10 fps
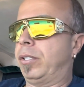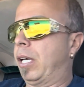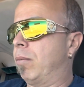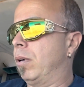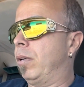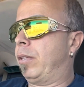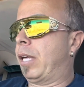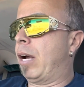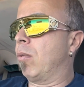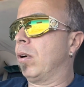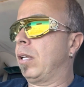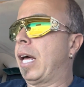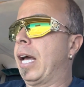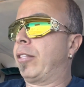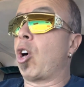They were
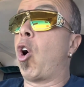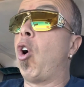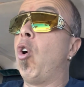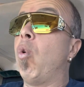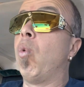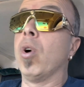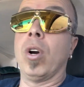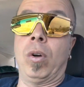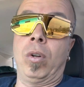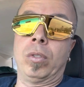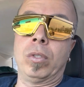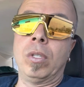like the whole world.